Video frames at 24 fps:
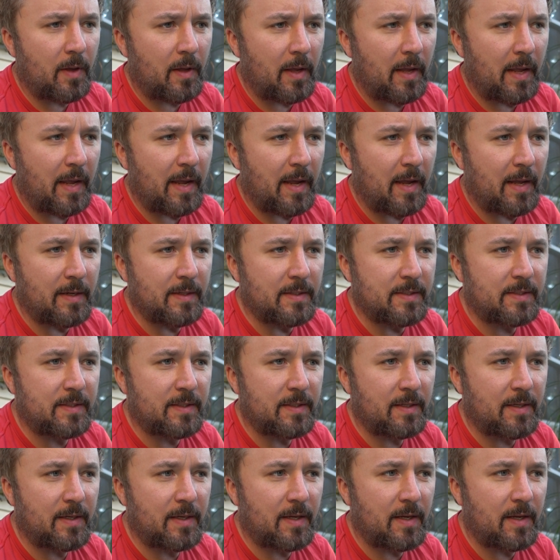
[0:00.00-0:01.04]
And
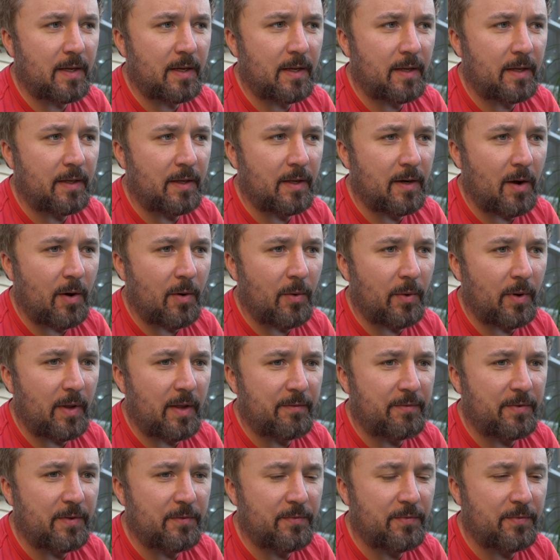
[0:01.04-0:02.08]
you know,
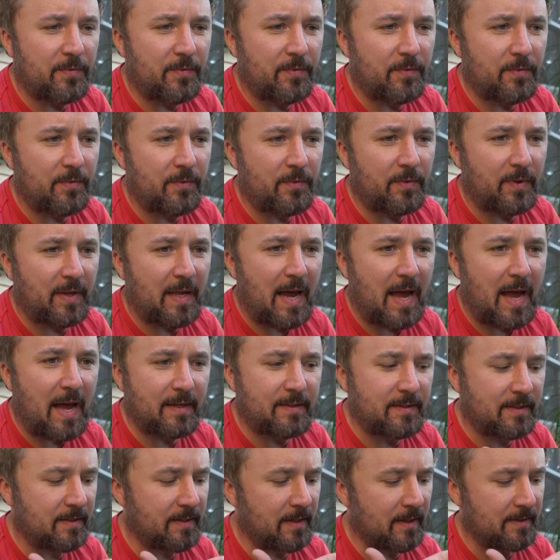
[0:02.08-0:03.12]
if you've got
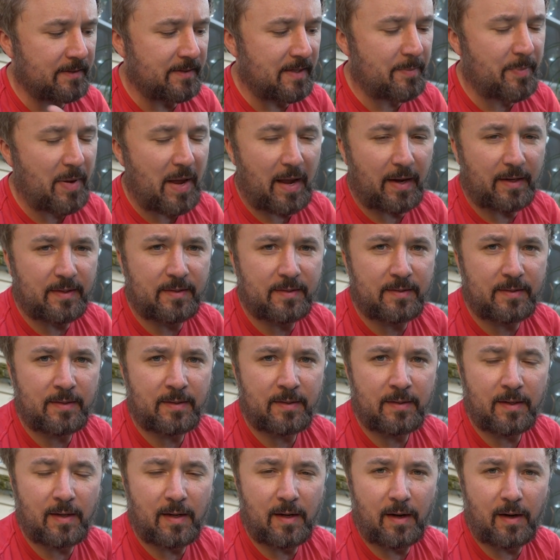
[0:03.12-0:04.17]
a
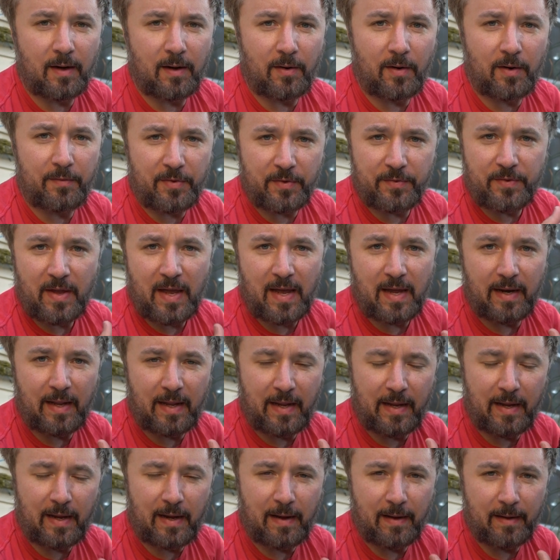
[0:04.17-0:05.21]
Z-Packs, or if you've got
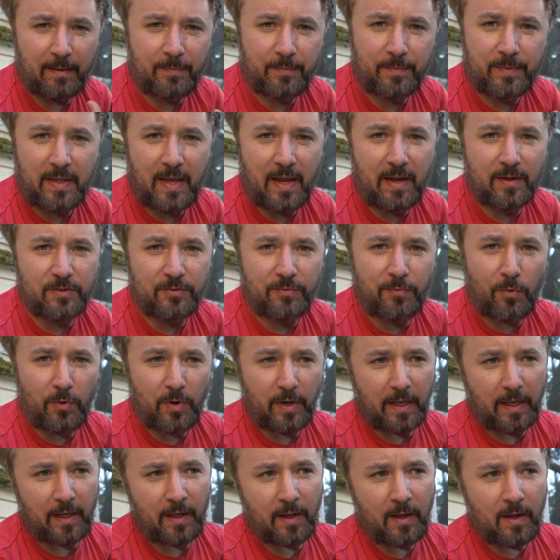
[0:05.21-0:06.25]
a
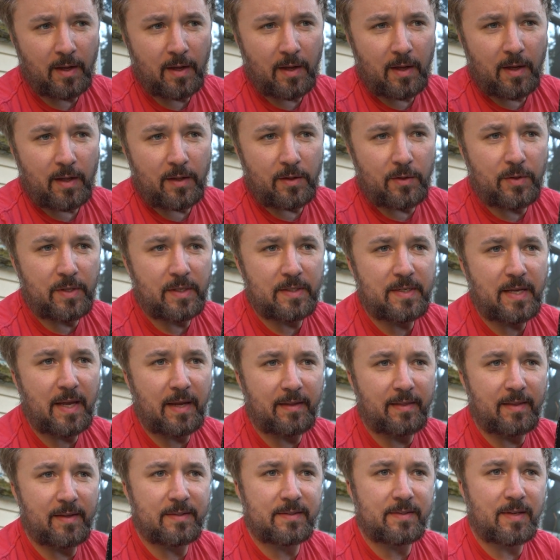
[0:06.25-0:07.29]
KS40, you can
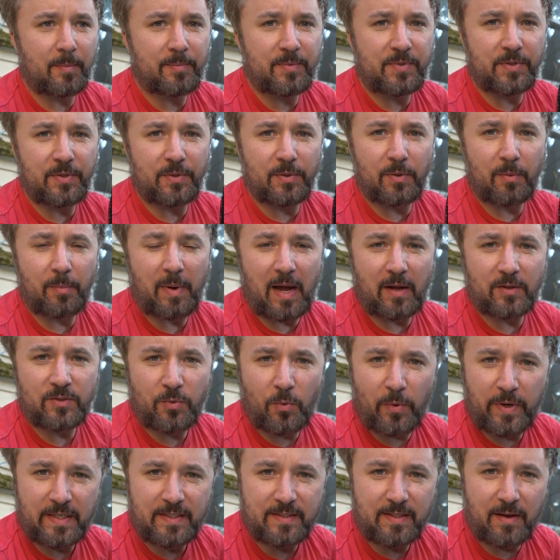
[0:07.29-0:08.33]
take this up to about
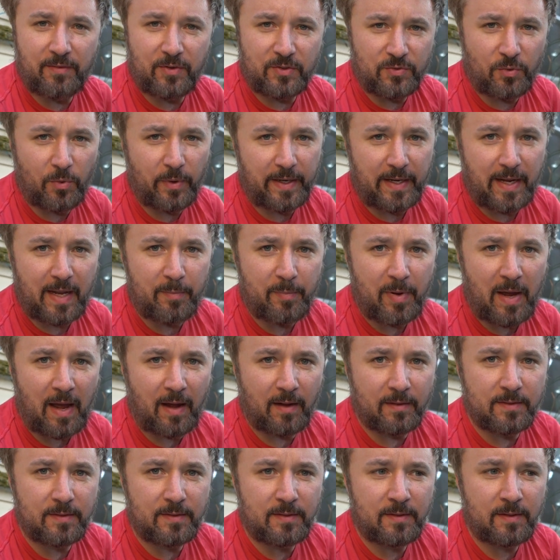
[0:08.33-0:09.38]
27, 28
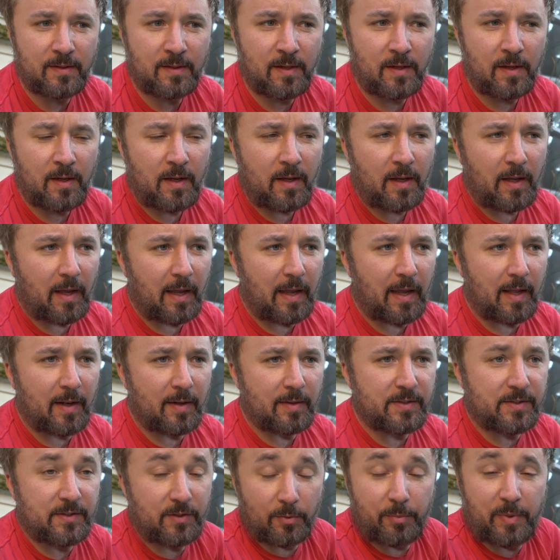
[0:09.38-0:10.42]
pounds and
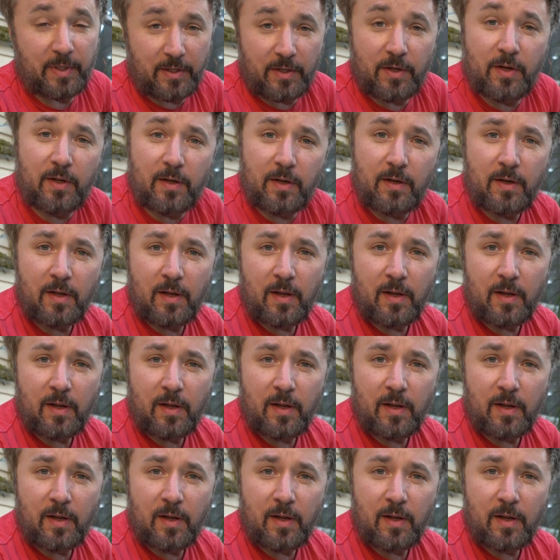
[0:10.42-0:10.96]
still be good.